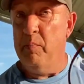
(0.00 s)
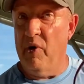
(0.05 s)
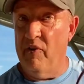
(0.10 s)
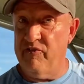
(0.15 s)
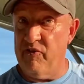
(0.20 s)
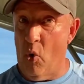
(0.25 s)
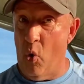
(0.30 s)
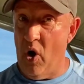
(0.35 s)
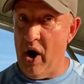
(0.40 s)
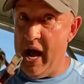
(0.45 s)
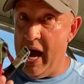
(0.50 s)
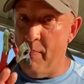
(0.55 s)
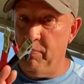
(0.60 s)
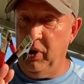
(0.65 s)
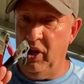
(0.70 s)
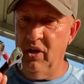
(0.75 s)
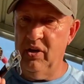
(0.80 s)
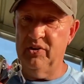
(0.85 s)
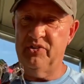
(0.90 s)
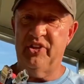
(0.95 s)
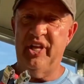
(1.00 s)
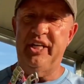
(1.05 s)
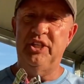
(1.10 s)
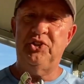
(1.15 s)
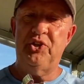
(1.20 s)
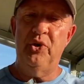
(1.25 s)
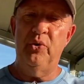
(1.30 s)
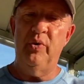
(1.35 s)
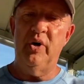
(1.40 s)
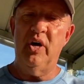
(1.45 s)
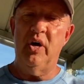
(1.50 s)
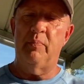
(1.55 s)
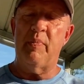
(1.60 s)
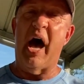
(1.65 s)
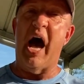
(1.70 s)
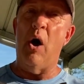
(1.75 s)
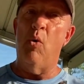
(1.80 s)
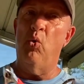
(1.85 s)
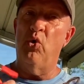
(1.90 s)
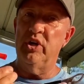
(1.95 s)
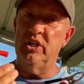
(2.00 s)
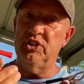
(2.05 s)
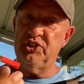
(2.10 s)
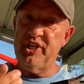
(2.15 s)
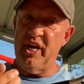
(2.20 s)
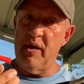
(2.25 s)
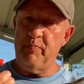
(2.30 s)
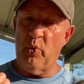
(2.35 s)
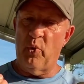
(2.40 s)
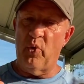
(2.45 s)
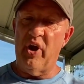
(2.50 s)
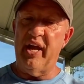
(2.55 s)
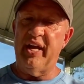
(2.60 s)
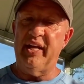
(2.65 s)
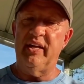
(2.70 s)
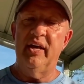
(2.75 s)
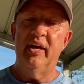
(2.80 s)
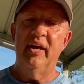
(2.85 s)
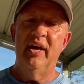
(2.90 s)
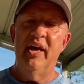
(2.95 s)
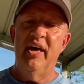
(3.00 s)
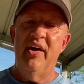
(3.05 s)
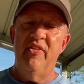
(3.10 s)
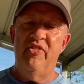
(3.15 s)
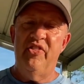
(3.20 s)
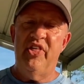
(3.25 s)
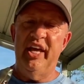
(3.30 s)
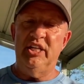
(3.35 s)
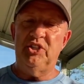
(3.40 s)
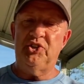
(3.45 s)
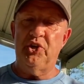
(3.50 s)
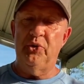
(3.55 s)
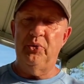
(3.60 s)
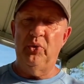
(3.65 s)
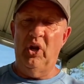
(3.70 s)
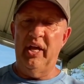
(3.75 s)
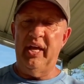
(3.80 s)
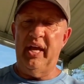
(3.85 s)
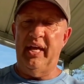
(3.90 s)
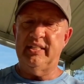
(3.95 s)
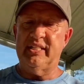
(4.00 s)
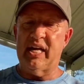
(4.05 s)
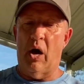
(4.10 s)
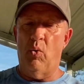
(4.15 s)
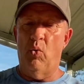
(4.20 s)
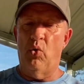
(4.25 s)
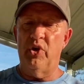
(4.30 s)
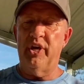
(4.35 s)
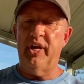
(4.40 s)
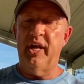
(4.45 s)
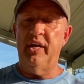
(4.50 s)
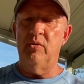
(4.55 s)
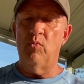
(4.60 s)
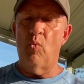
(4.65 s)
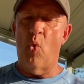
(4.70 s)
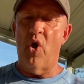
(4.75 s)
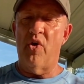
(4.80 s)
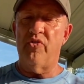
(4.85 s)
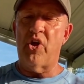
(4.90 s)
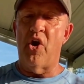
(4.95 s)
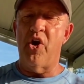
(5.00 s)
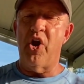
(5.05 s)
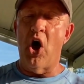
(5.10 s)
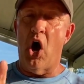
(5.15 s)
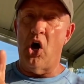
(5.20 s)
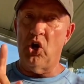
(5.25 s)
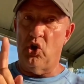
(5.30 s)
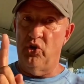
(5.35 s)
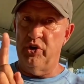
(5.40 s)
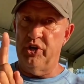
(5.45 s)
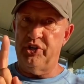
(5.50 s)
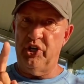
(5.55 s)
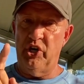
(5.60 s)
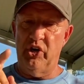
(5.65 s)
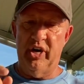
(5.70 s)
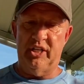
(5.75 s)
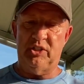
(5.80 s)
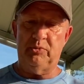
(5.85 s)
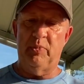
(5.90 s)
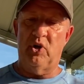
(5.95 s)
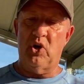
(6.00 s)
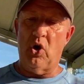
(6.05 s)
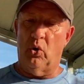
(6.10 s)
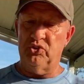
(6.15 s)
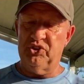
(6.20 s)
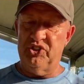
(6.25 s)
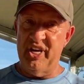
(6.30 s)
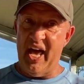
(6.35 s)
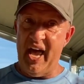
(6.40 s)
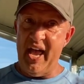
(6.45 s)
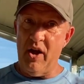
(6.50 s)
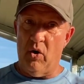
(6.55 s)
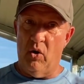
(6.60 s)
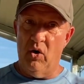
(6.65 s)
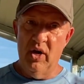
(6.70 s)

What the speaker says: before I plug these 2 up, I want to separate these 2 leads. I want to get them where they're not going to touch, because now